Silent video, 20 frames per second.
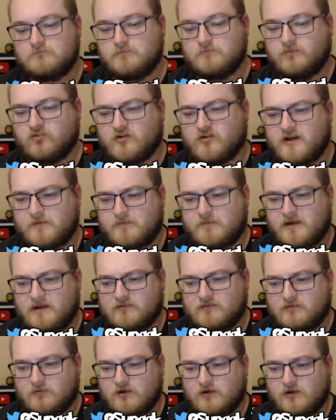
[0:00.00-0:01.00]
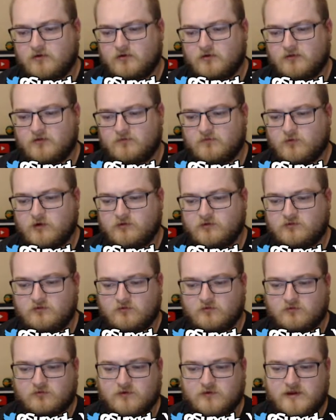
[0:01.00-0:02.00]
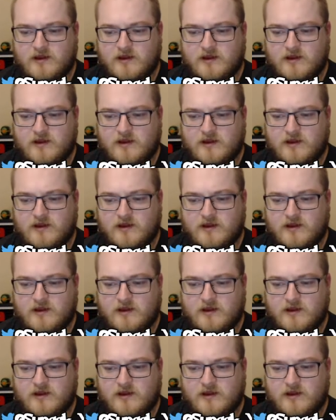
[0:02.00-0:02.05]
Try-pass so we can go to the 1, 2, and 3